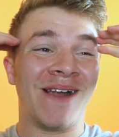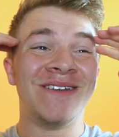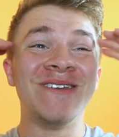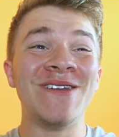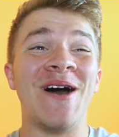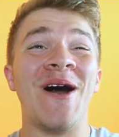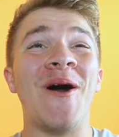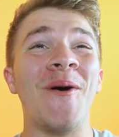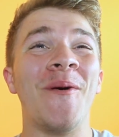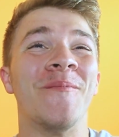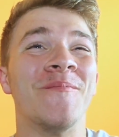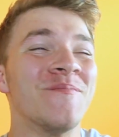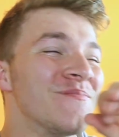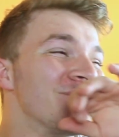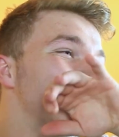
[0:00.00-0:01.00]

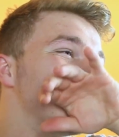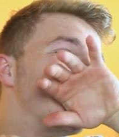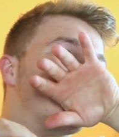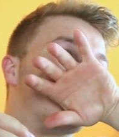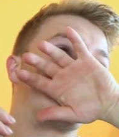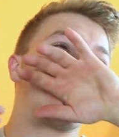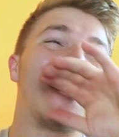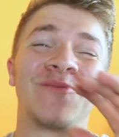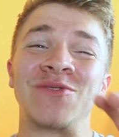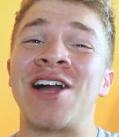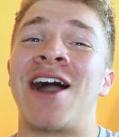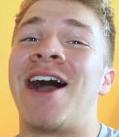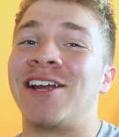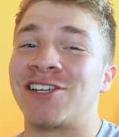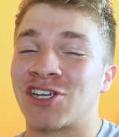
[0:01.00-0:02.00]
No,
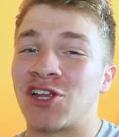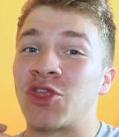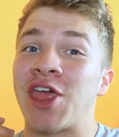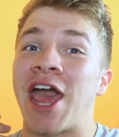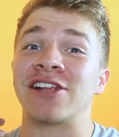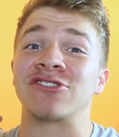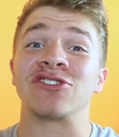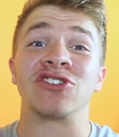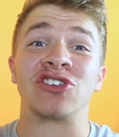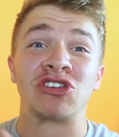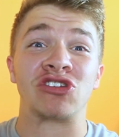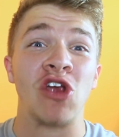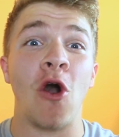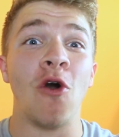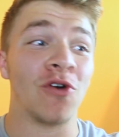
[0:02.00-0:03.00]
guys, that's
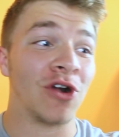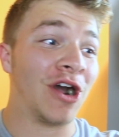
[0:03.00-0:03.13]
so